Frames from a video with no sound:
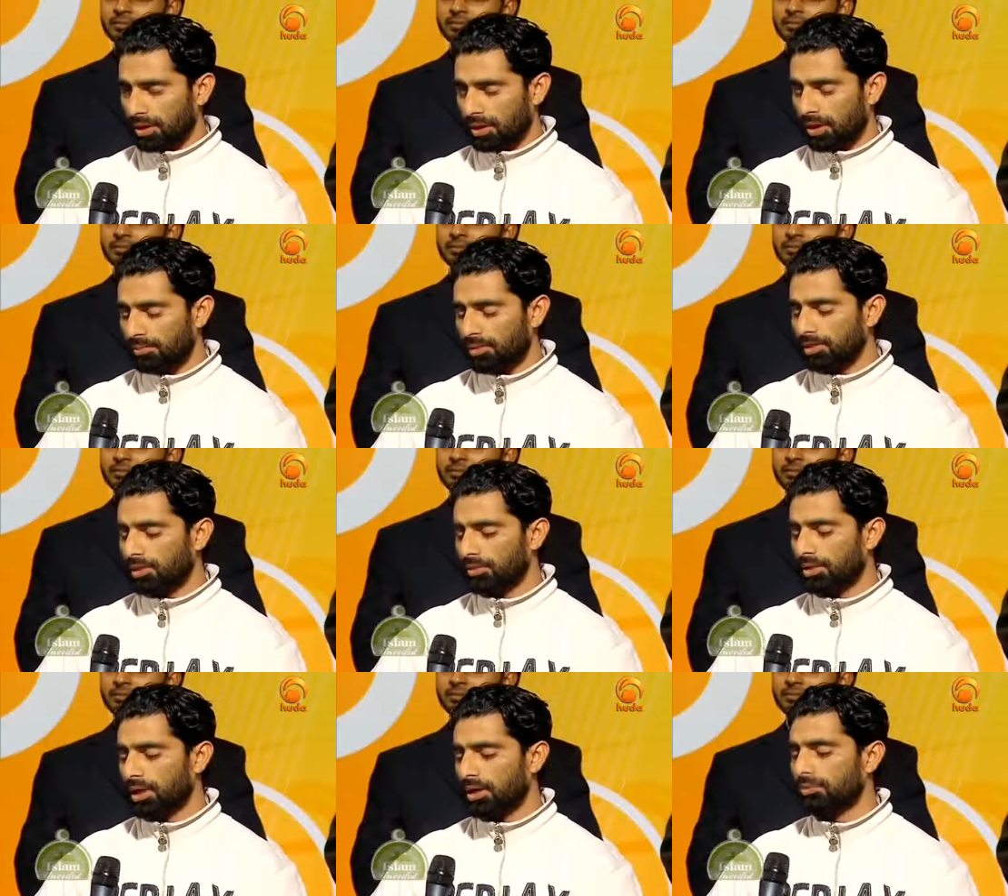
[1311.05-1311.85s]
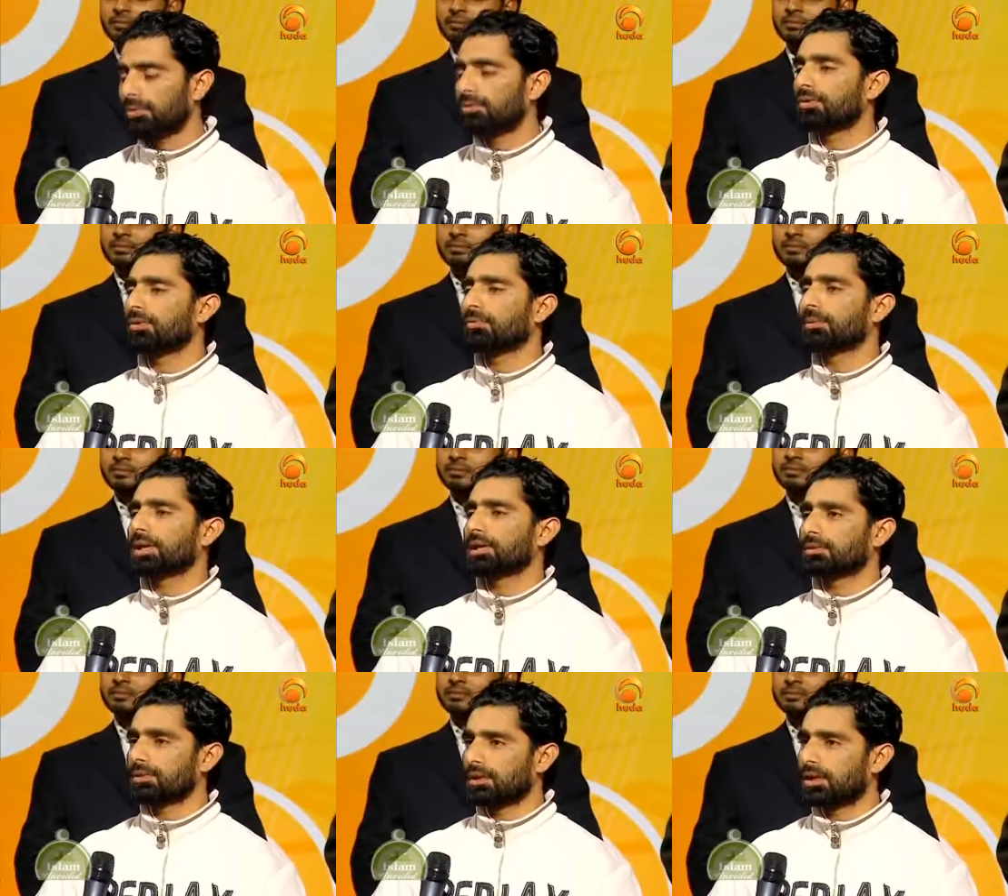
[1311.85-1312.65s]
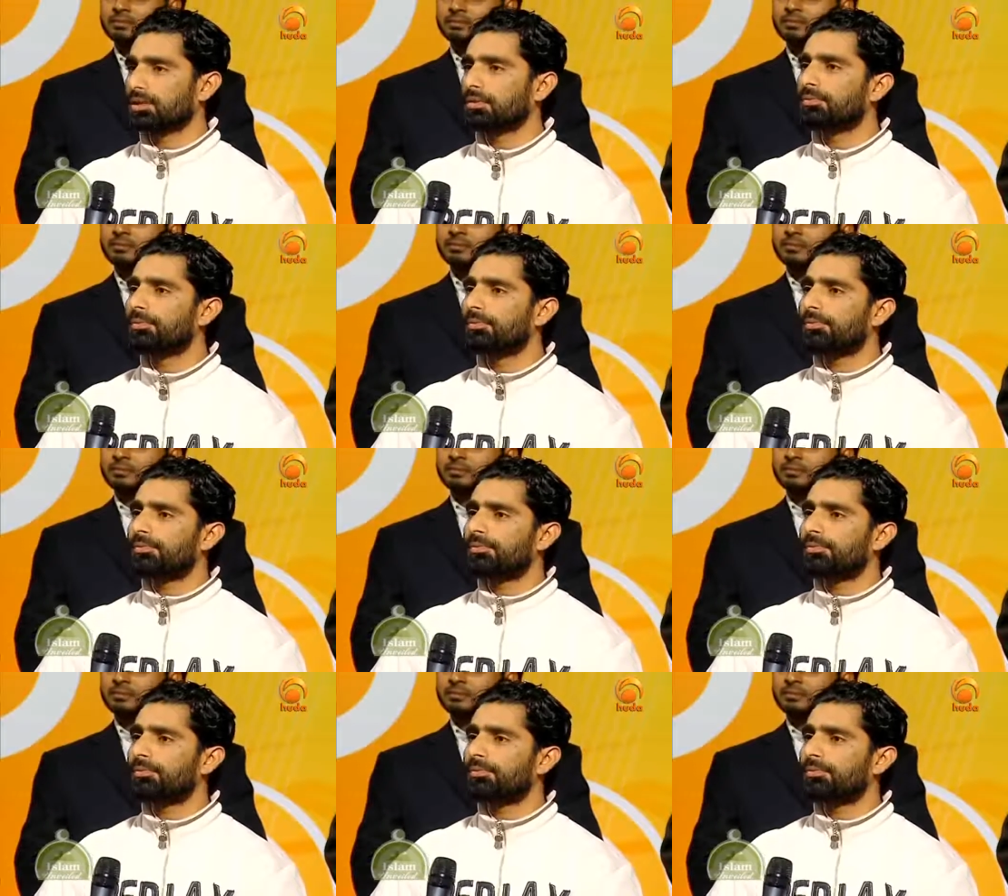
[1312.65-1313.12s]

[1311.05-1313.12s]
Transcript: My name is Nabil Ahmed from Pakistan.